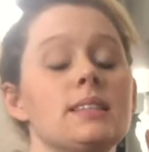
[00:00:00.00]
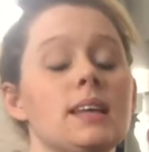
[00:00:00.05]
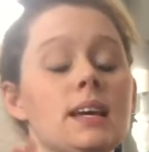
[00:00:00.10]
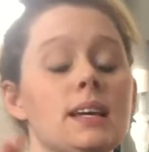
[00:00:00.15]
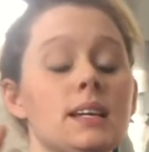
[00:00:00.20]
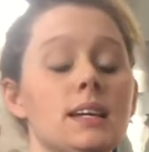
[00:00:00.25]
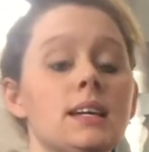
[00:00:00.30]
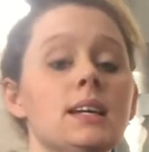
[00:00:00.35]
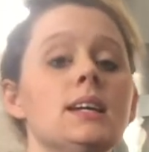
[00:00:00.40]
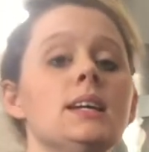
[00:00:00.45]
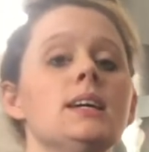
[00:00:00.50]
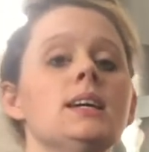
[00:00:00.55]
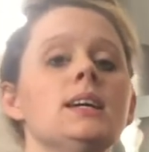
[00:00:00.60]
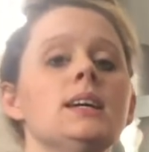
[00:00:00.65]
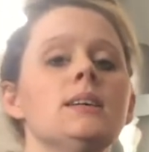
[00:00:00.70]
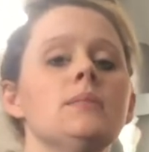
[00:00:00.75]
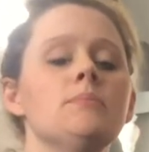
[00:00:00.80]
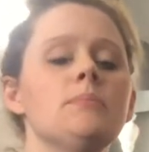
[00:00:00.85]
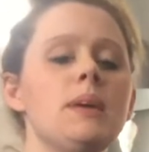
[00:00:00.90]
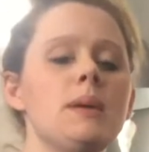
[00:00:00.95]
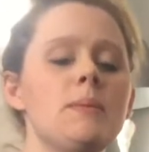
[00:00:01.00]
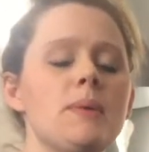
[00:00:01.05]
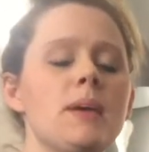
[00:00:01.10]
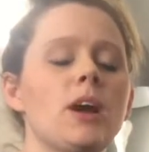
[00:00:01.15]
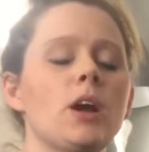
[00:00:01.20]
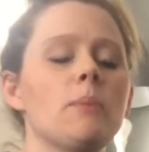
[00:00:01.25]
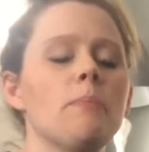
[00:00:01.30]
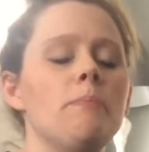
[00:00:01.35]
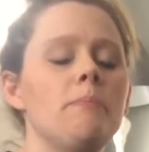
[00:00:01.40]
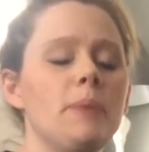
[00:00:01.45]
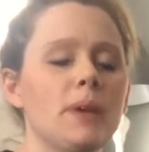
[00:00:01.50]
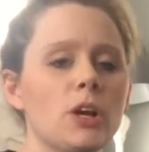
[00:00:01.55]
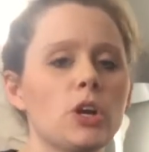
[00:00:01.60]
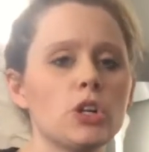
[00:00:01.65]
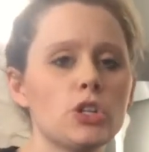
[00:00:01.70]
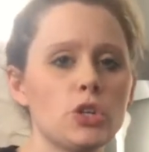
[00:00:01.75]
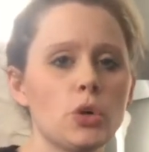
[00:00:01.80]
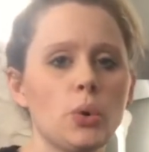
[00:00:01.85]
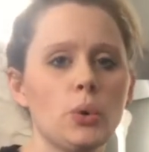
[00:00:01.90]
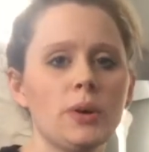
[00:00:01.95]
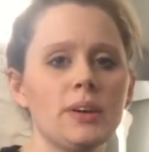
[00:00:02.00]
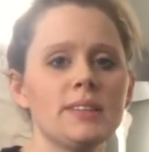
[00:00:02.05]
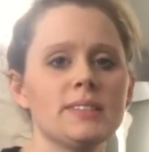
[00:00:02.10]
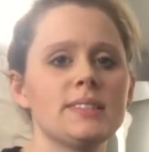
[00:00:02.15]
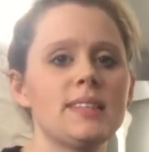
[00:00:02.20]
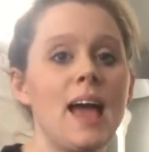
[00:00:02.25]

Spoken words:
that maybe are bigger toys